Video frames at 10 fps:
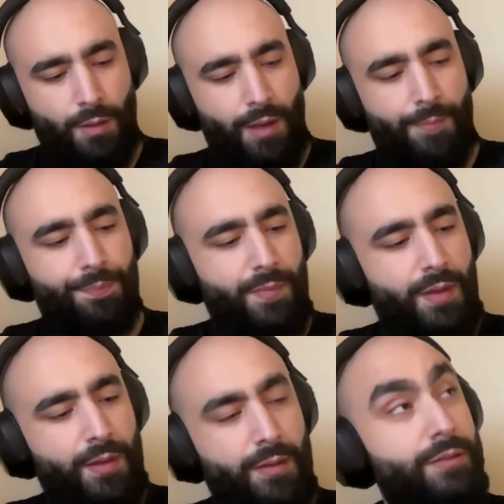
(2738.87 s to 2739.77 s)
Yeah,
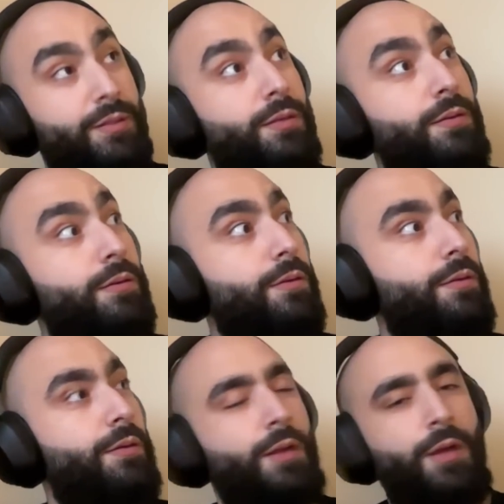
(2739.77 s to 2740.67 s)
and
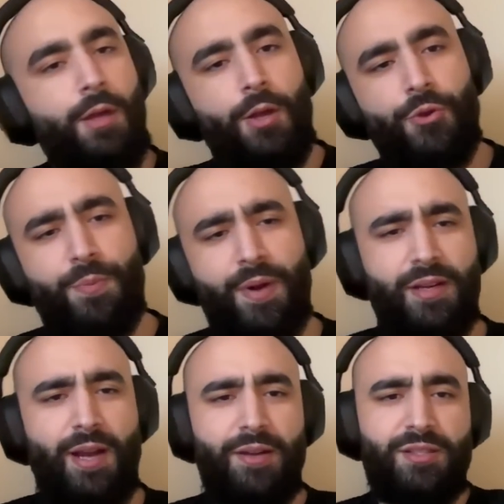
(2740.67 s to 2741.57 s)
you can
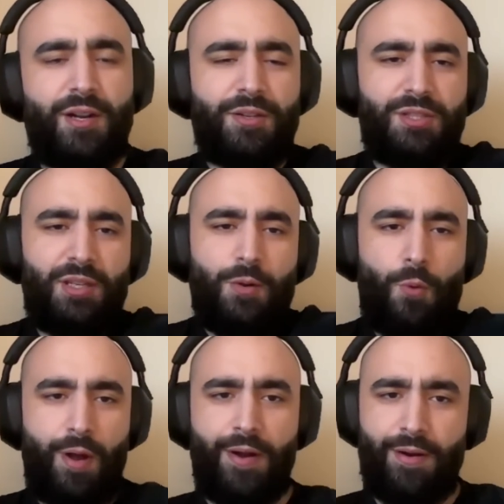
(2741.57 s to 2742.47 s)
probably kind of start to see
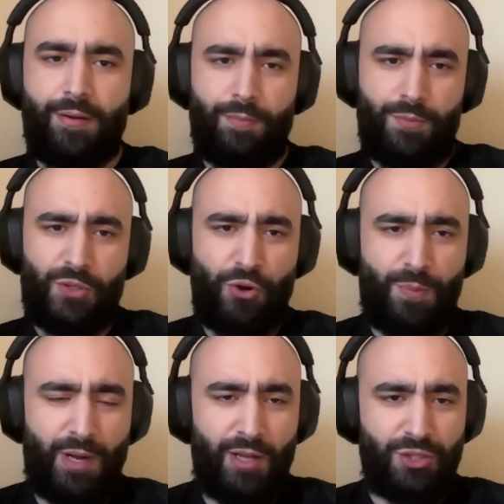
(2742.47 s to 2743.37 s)
where the
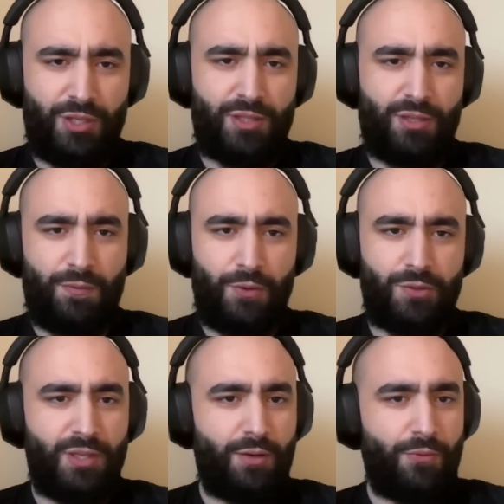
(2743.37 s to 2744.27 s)
terminology gets
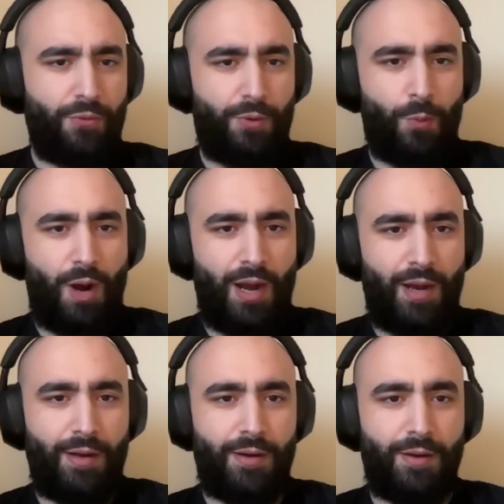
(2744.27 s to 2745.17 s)
confusing for
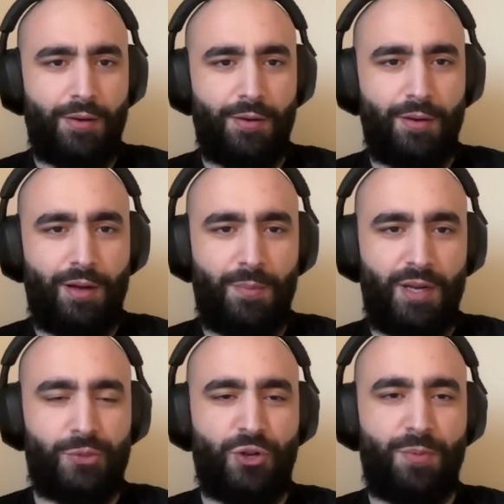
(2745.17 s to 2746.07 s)
why. I mean,
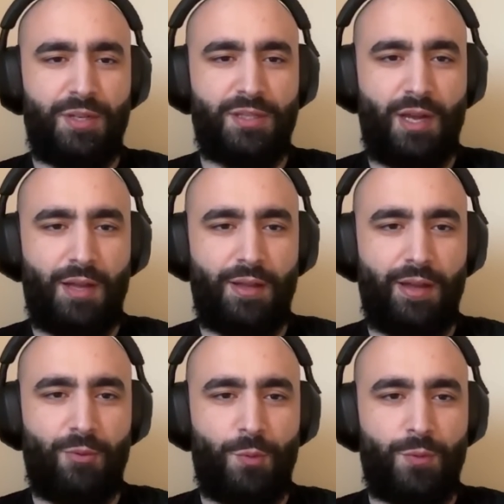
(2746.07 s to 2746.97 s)
I'm sure everybody saw
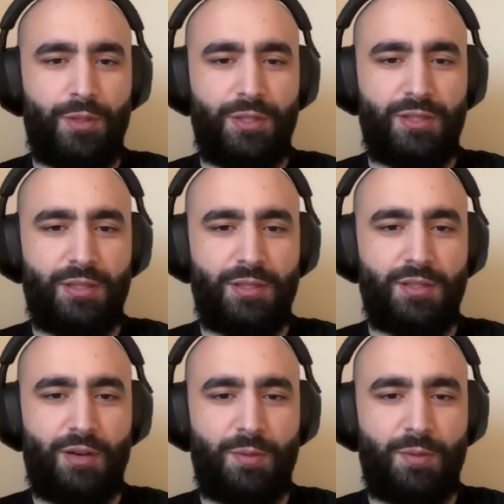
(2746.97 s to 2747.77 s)
that when we released this.